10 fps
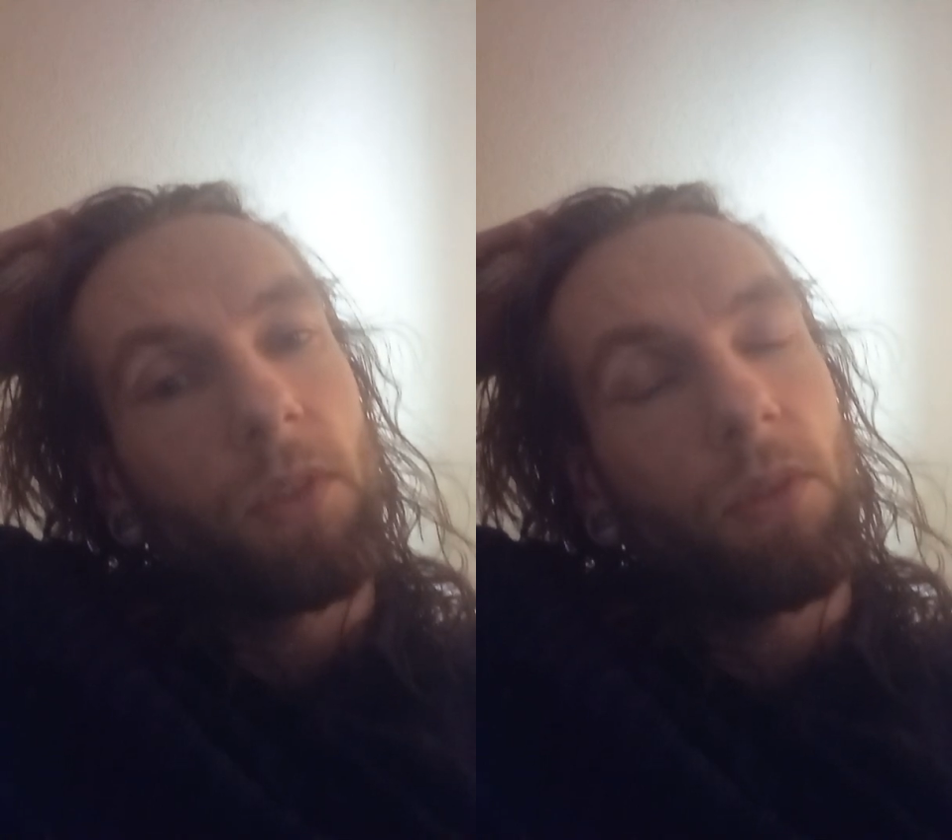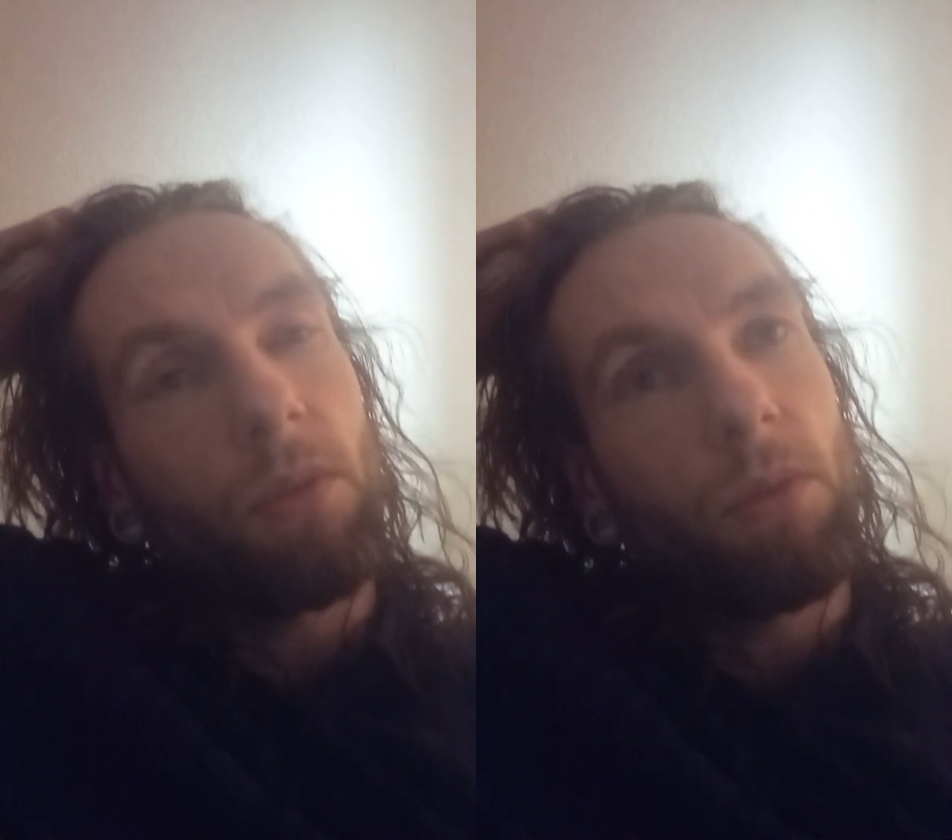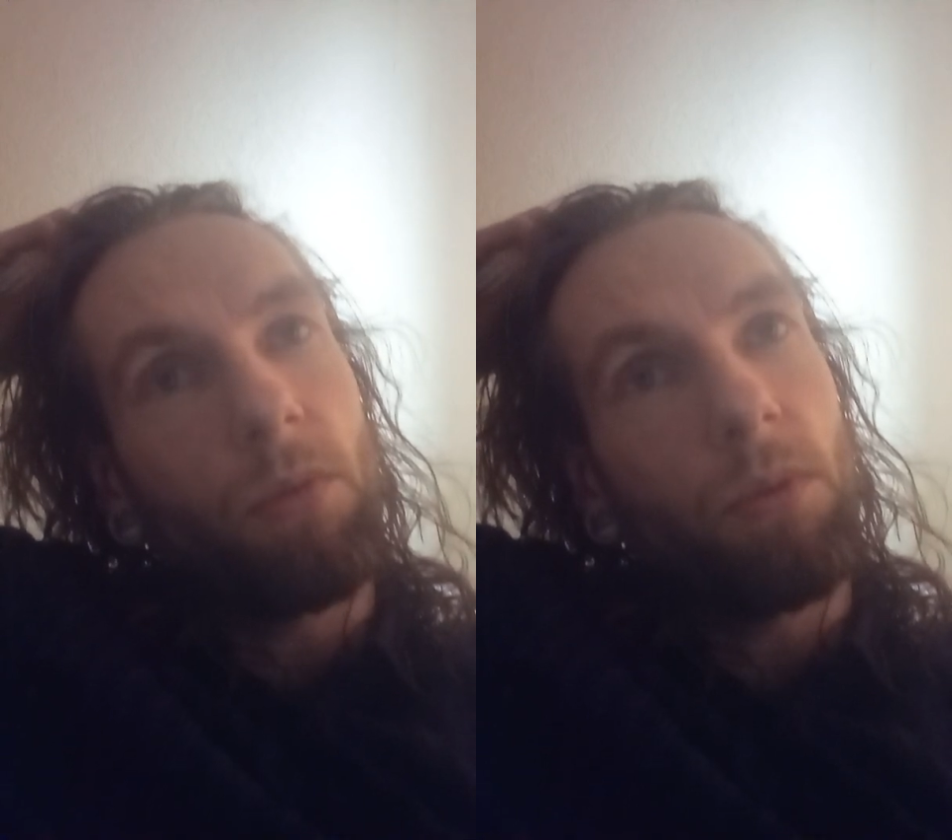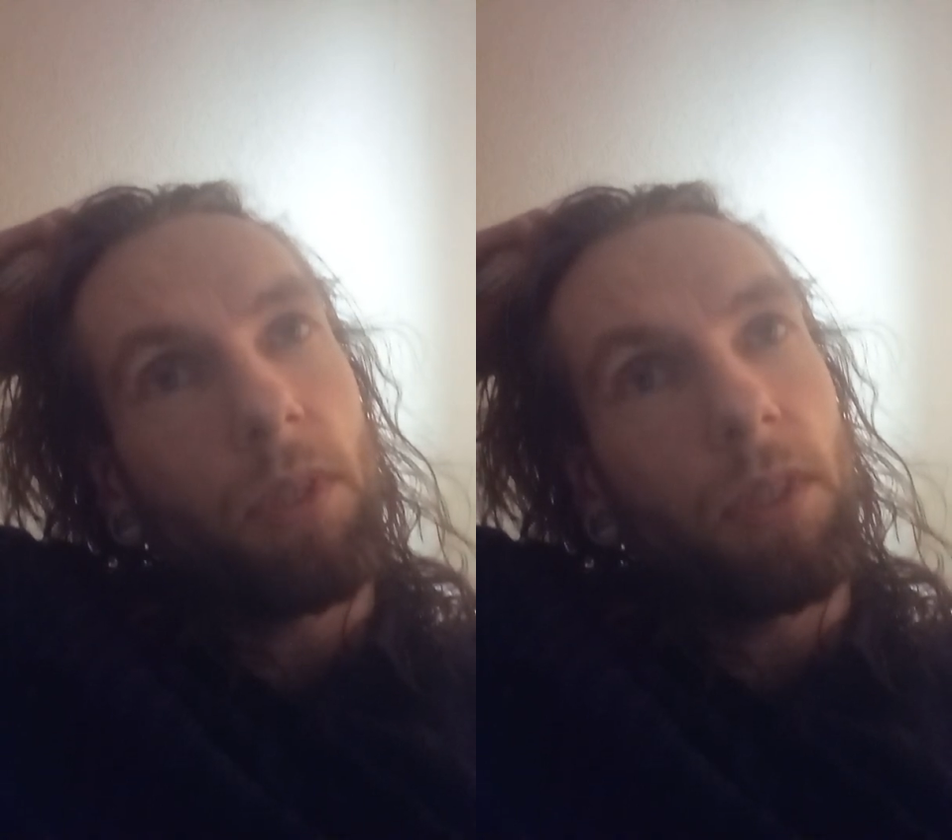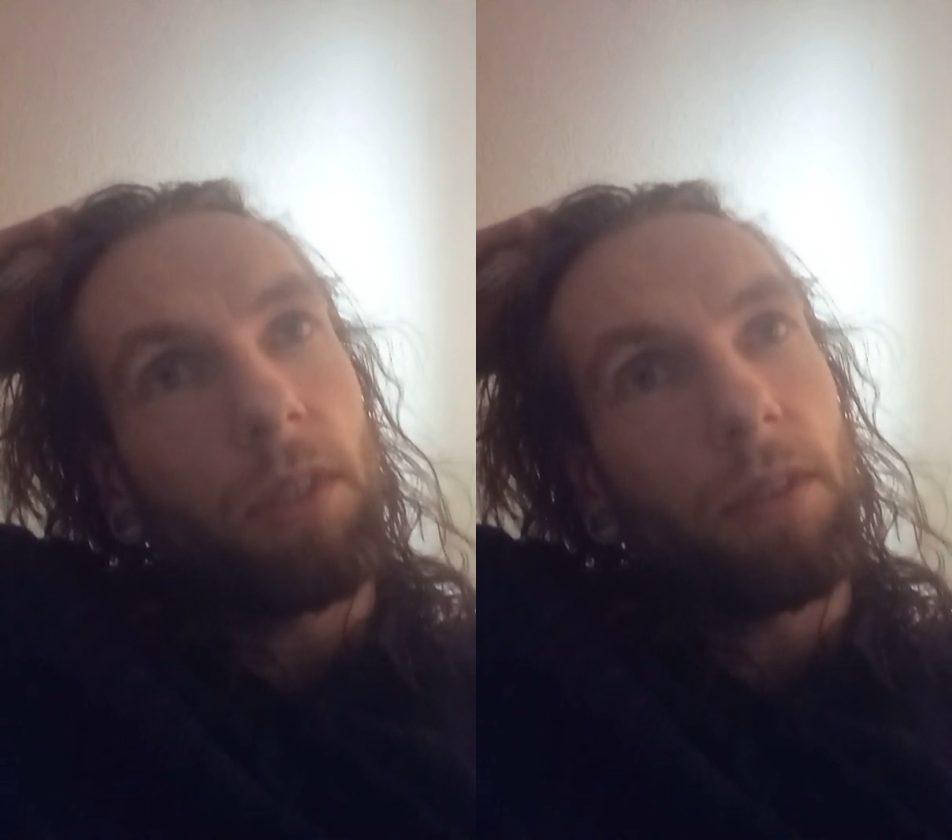
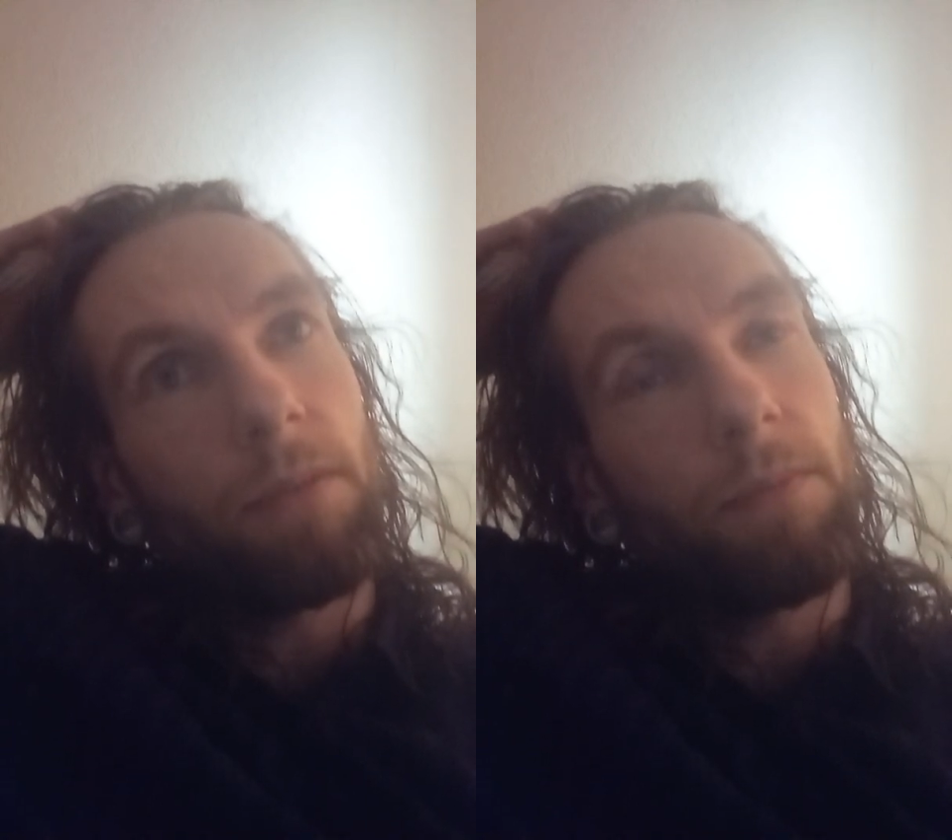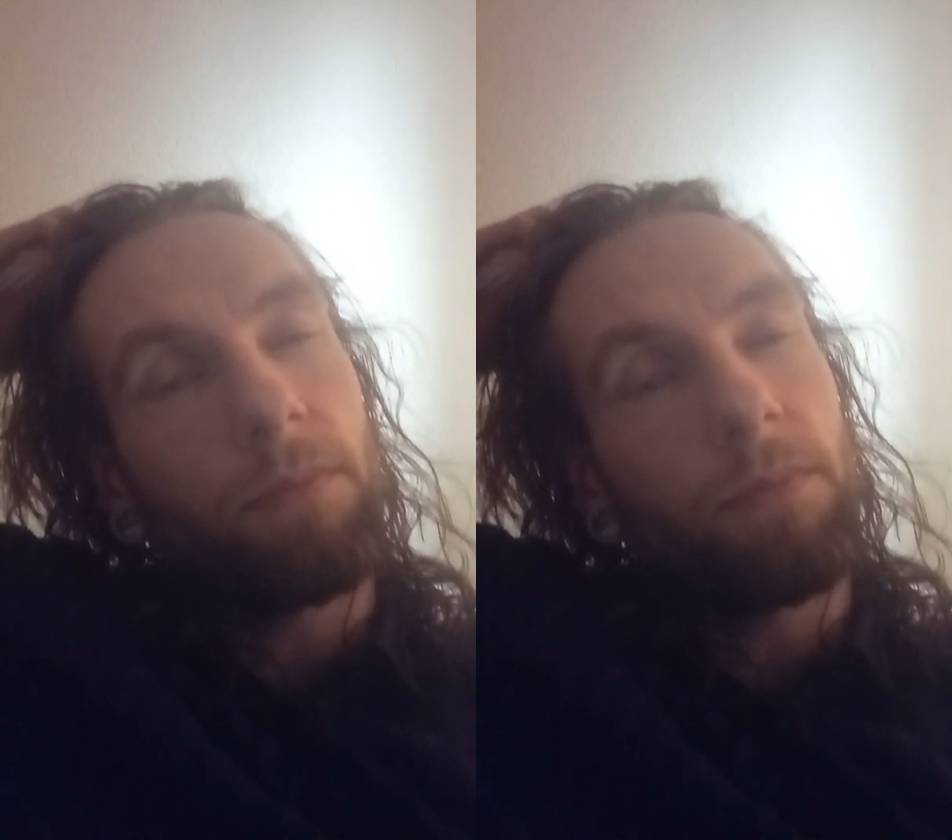To